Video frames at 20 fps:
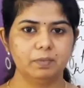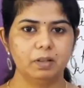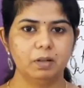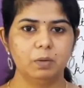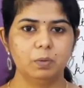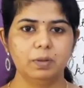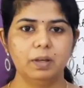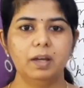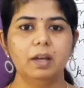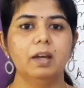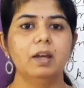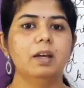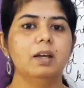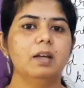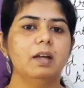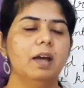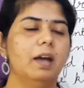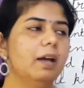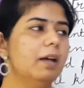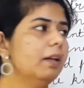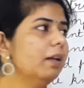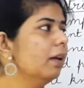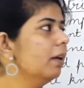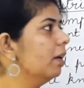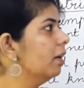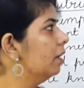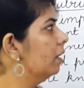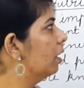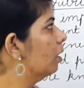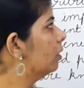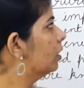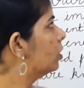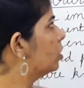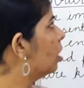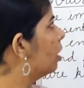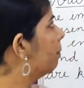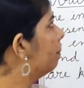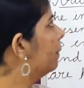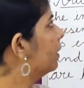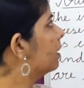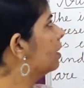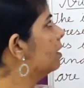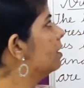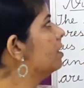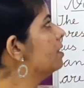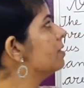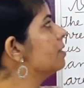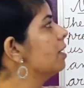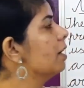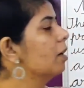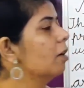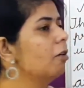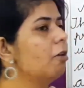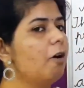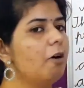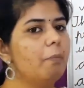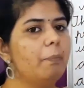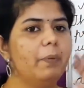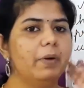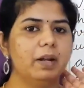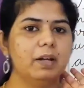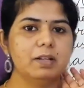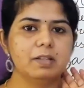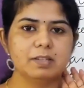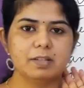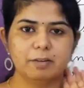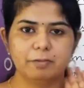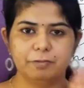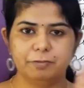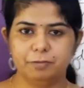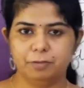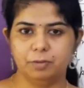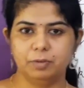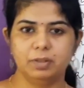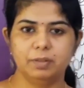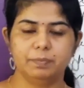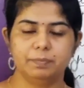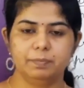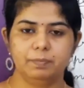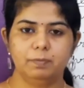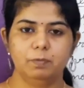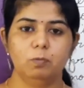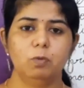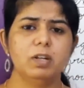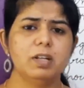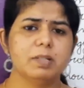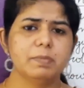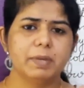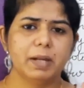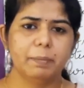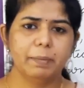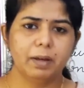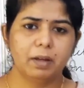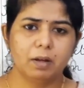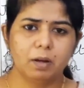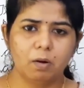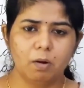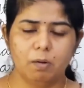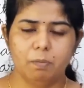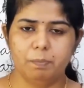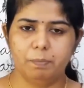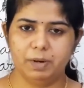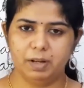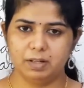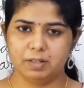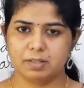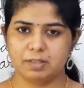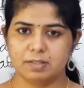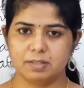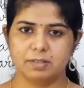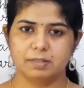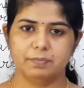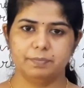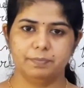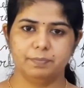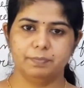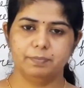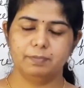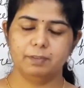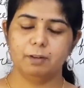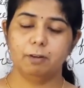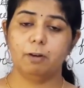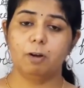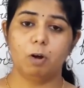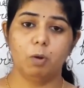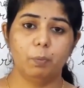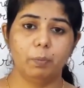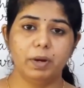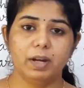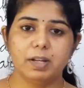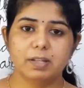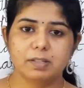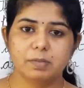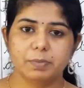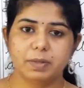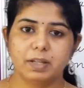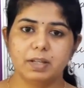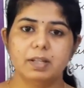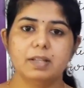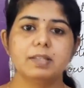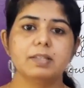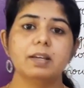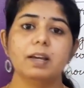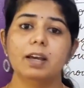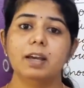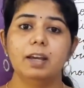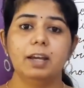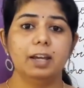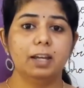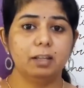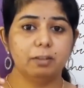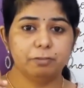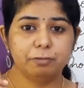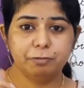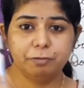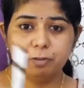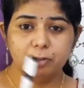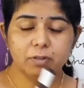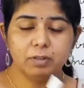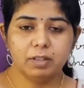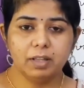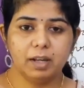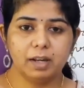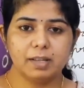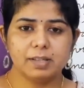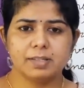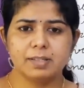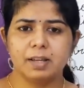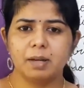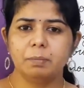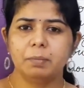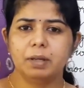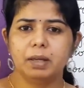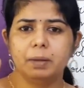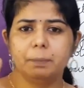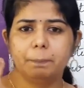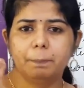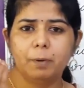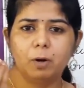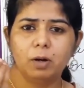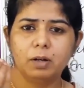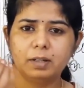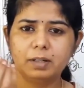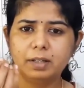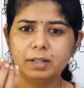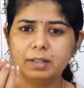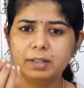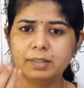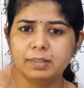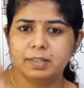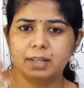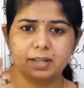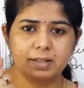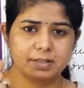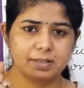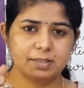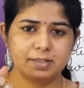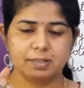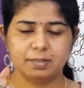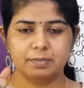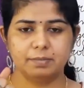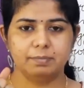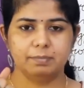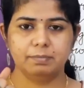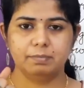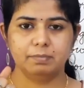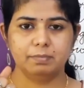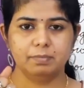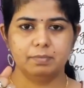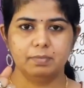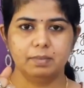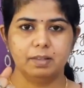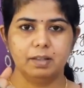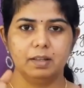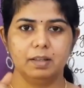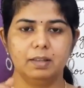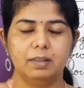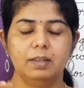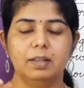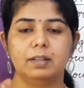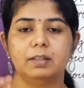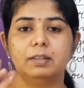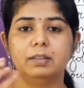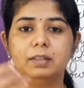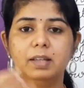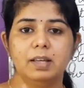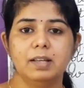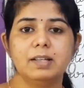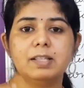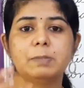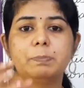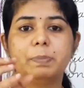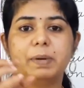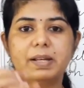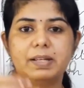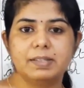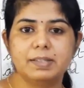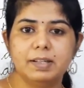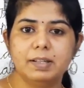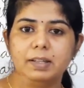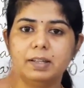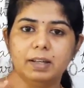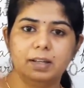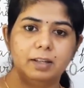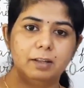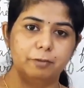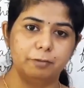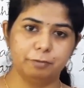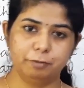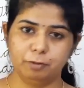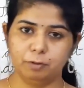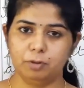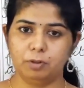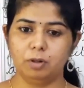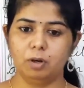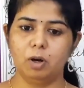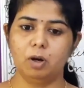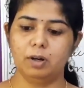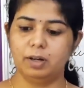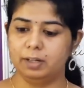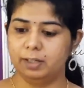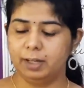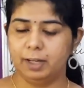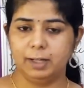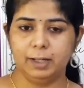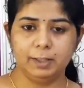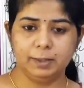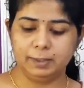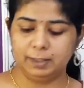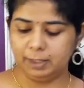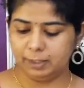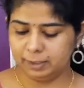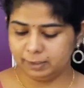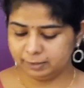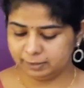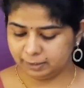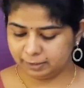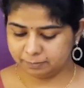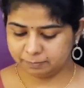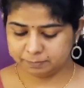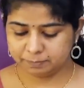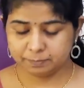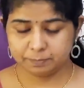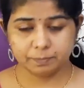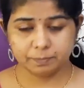Okay? And now the topic is components of food. What is meant by components? Components means in the food there are some important things. The things present in the food or in anything.